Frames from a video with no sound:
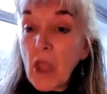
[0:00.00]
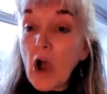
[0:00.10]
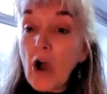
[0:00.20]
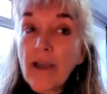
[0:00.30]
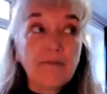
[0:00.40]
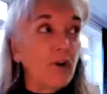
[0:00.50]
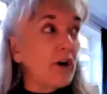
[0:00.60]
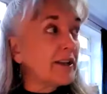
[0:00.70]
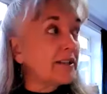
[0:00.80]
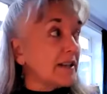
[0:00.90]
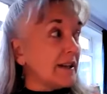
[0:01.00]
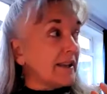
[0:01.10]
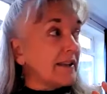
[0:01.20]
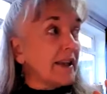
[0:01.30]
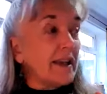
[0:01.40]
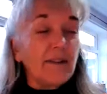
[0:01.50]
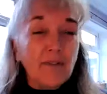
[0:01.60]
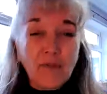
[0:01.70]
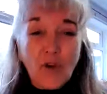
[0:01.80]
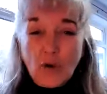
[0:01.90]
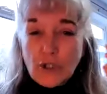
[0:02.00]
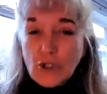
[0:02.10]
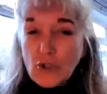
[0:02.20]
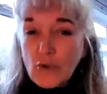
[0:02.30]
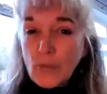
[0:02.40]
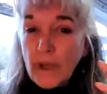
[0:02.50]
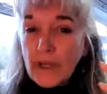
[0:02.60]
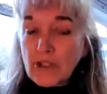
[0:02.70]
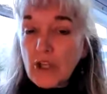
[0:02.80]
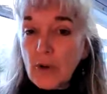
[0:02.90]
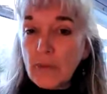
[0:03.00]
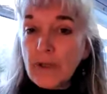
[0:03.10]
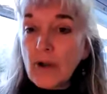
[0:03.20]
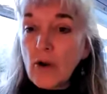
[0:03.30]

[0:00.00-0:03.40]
I find that if I've got too much going